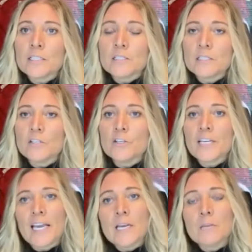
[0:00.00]
to see your
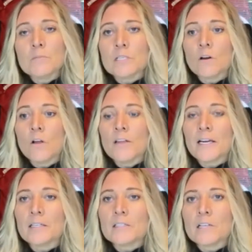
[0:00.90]
games and all
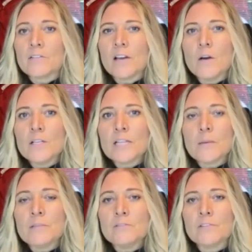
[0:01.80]
that kind of stuff. How has
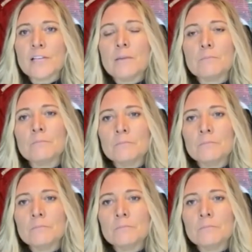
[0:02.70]
that been for them?